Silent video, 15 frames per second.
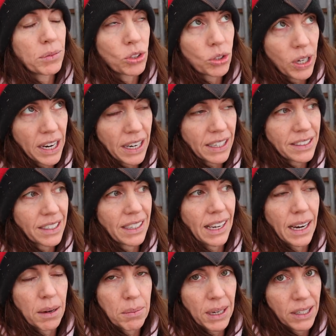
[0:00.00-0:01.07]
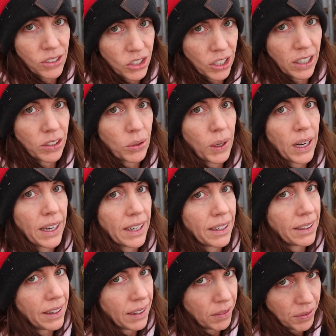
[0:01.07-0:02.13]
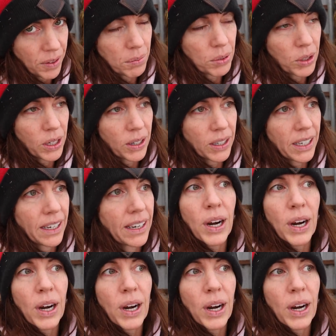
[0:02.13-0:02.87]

try not to lamb in January and February.